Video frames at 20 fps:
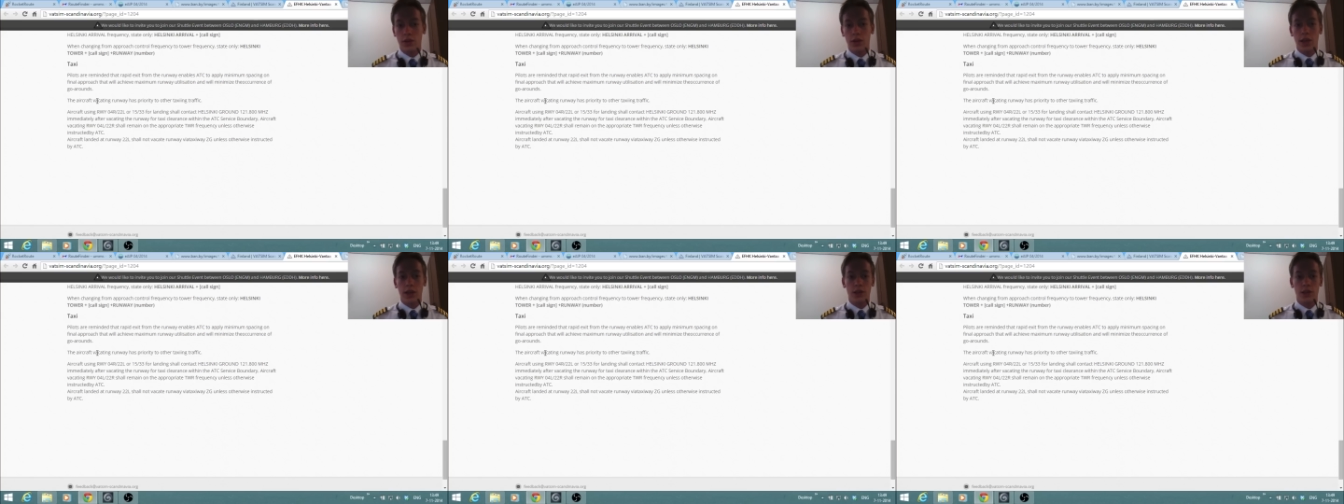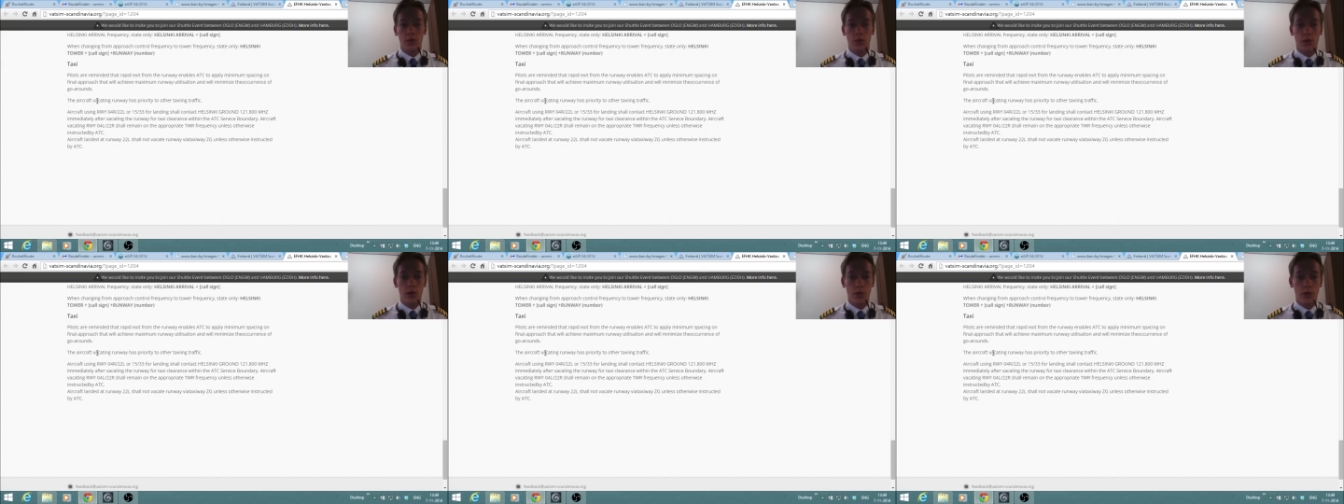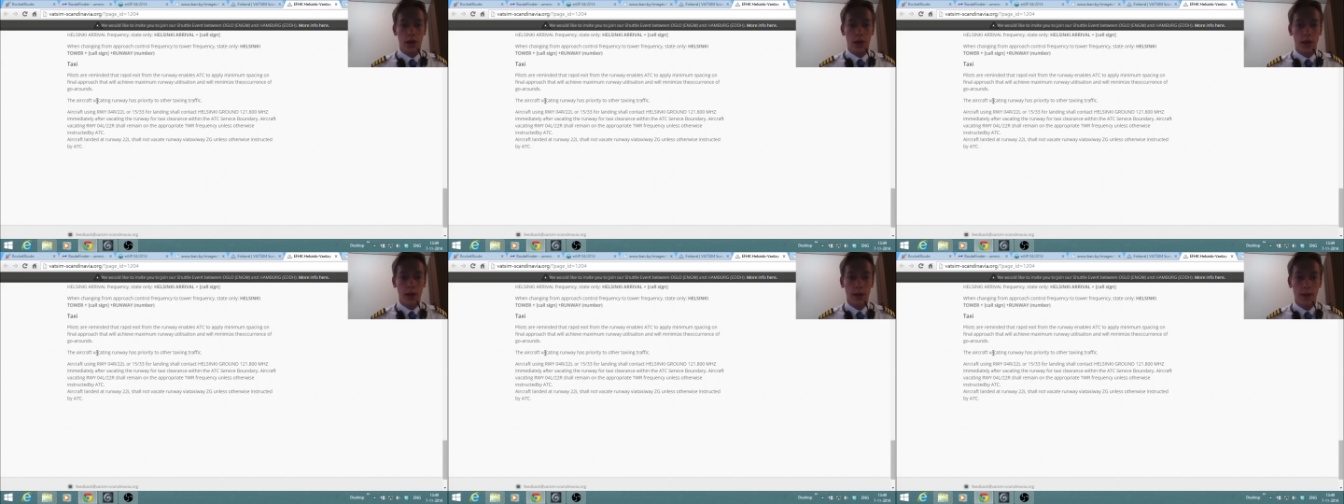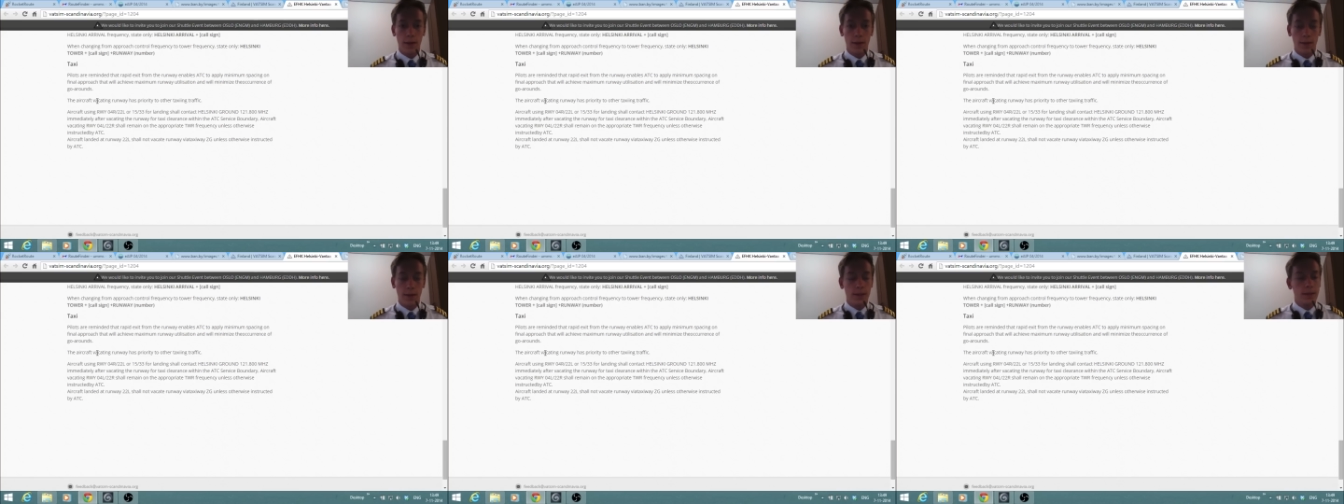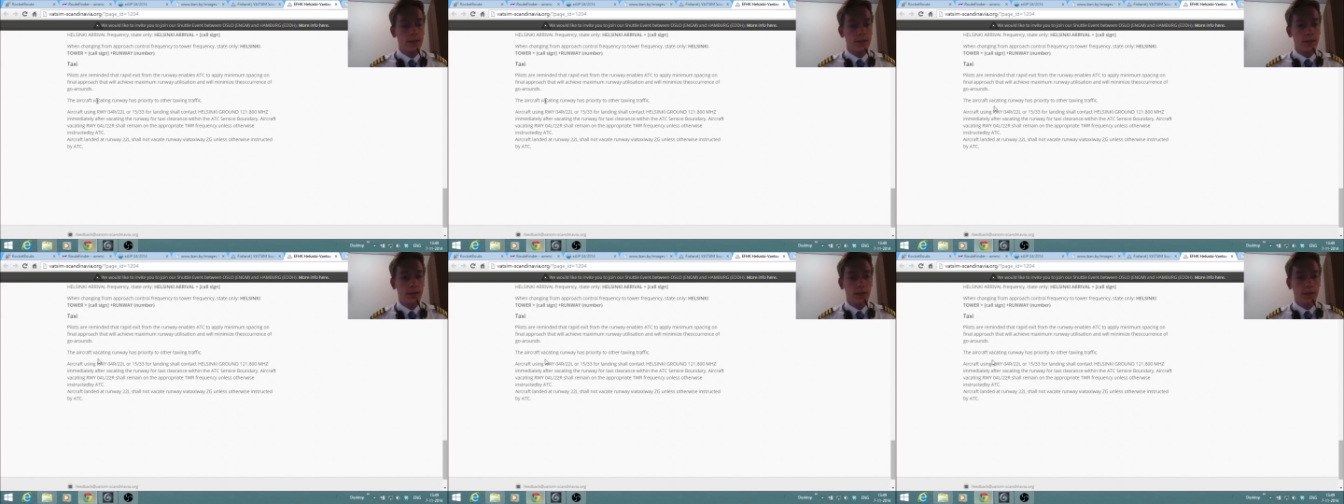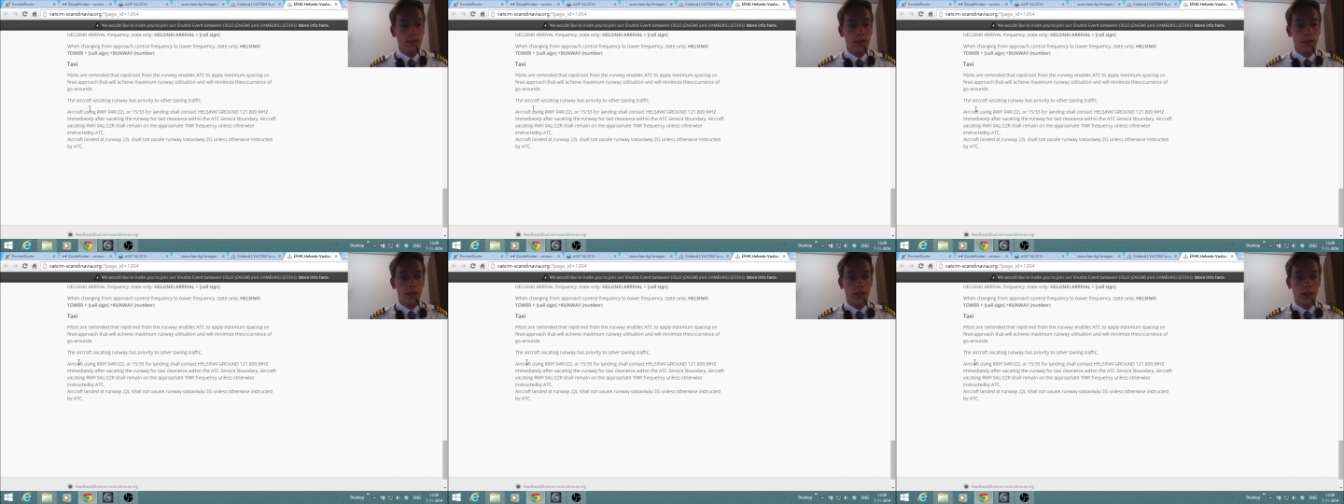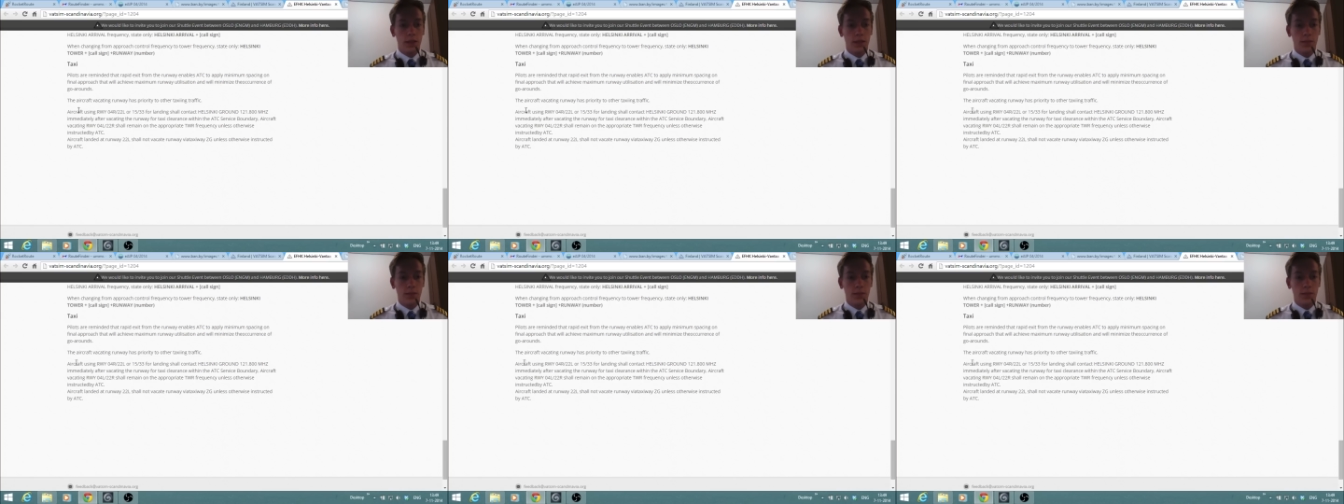at the runway. Um,